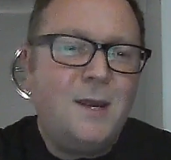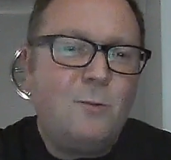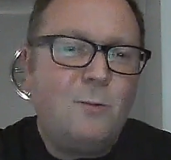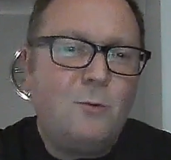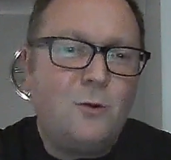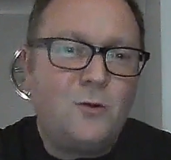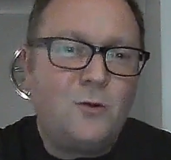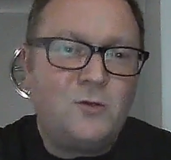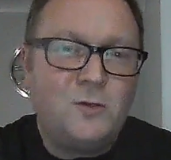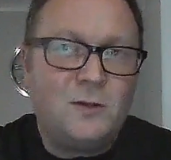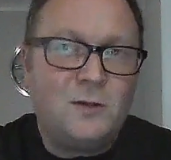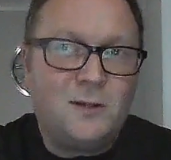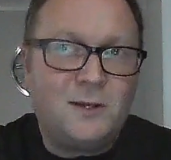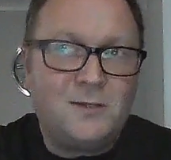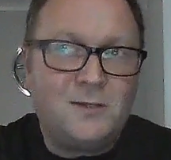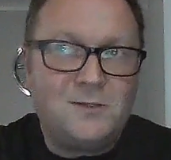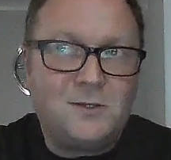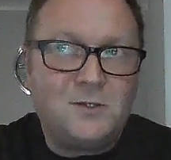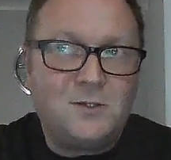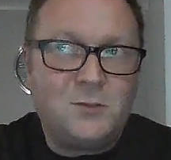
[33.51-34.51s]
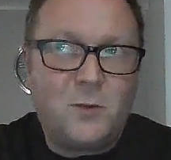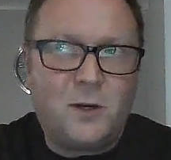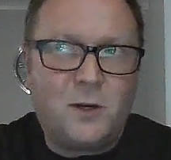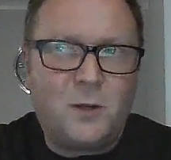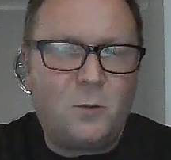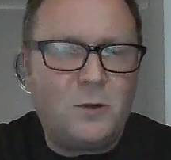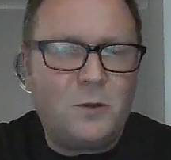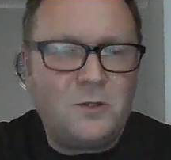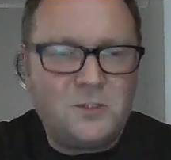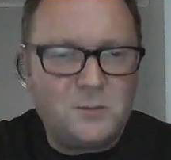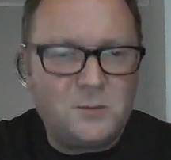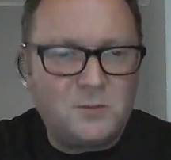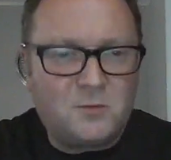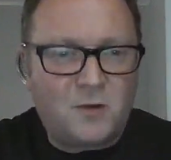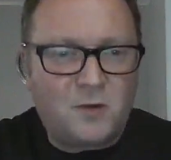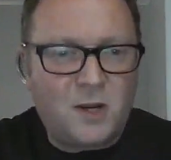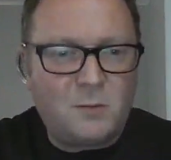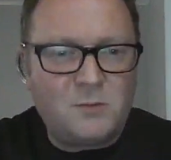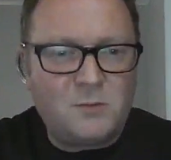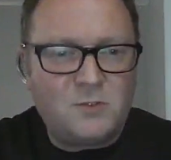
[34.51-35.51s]
We're on 2021
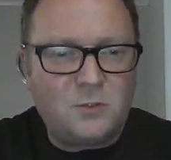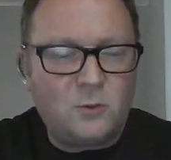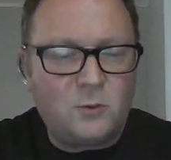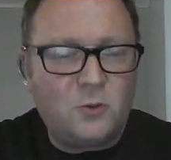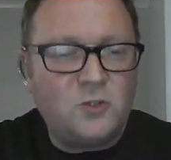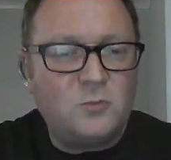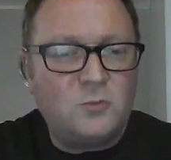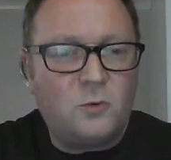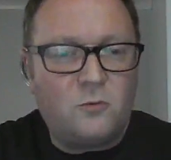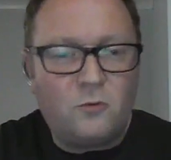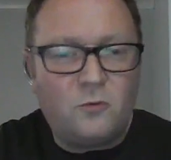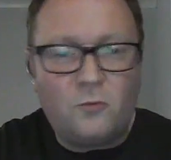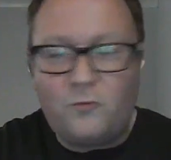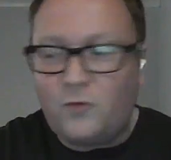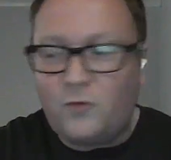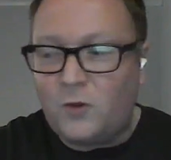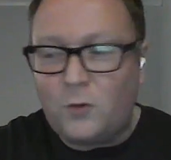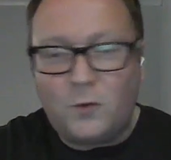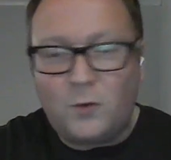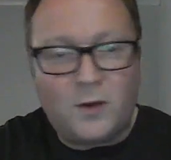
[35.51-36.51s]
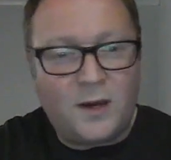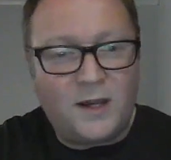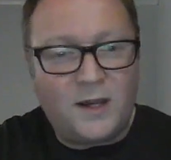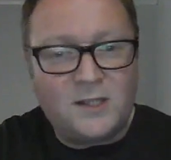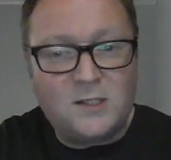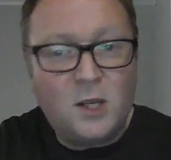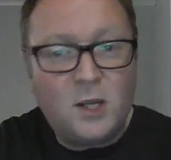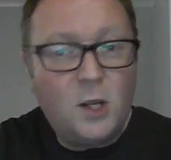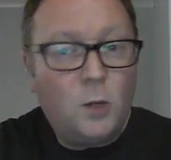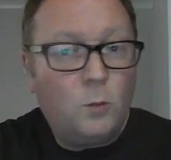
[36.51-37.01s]
subscribers, so loads more room for you guys.